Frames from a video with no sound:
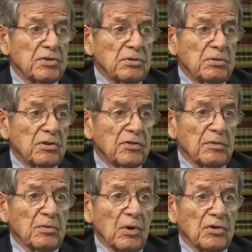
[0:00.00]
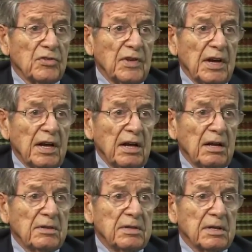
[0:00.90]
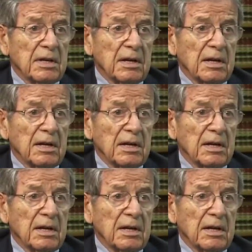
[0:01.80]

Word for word: students from Roosevelt, uh,